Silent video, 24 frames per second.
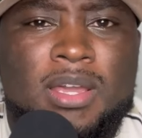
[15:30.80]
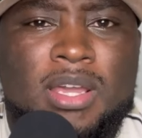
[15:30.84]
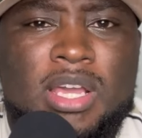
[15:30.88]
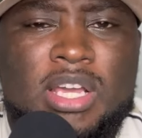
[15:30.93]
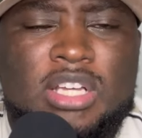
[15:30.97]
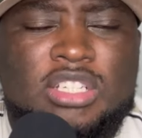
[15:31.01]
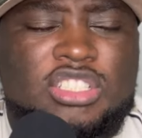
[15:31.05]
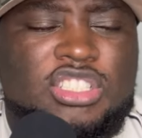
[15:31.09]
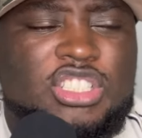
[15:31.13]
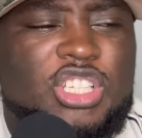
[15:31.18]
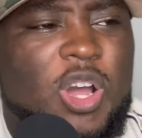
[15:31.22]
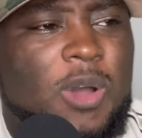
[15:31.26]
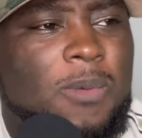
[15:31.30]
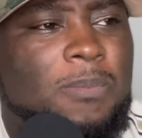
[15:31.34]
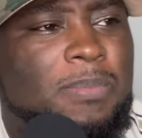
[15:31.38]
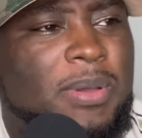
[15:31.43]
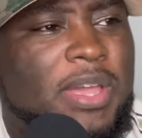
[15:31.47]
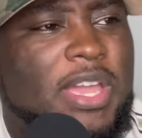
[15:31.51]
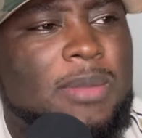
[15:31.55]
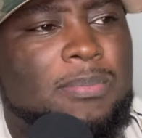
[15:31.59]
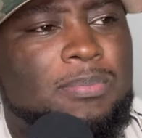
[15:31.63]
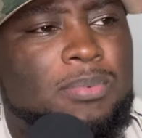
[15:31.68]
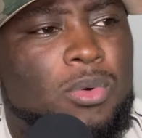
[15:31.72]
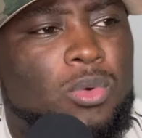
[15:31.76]
some
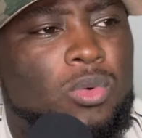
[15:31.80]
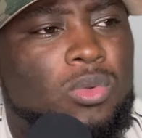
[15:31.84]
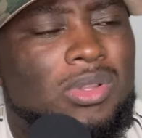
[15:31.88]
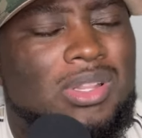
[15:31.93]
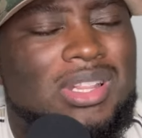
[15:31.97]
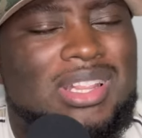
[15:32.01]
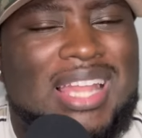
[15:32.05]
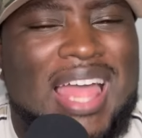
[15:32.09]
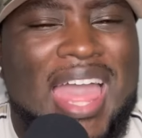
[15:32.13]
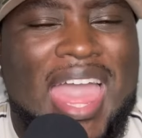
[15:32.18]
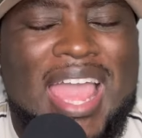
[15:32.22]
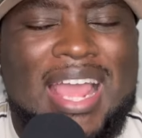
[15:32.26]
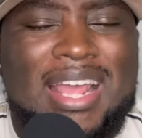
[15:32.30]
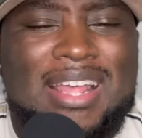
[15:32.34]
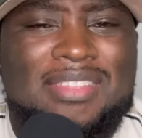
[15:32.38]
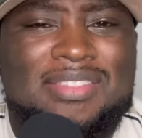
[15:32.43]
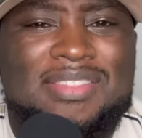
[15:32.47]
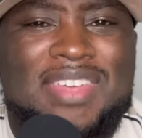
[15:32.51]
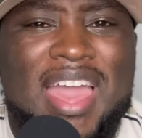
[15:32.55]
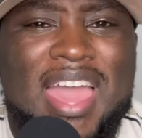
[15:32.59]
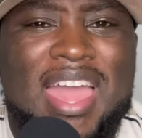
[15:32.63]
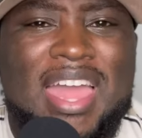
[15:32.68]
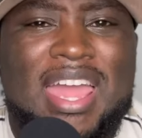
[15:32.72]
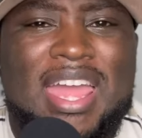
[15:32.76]
people lack
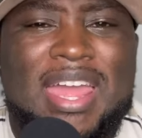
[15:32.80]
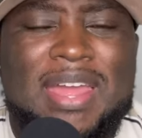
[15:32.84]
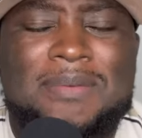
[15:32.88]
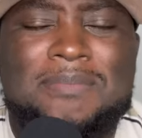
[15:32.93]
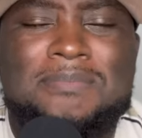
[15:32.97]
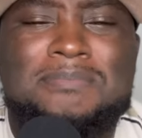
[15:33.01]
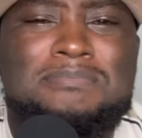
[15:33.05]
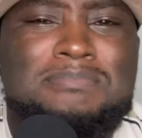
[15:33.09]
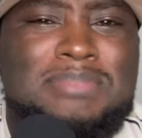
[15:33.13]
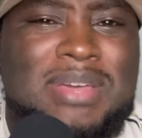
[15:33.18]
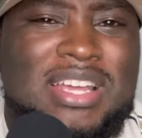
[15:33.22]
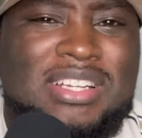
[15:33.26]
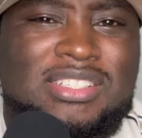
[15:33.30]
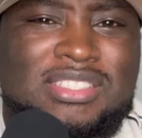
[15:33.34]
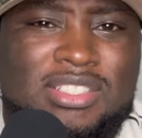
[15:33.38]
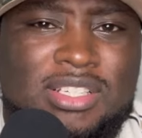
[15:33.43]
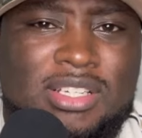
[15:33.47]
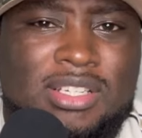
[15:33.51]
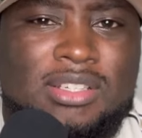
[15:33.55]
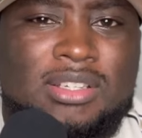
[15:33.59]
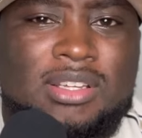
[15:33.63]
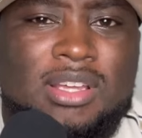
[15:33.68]
that ambition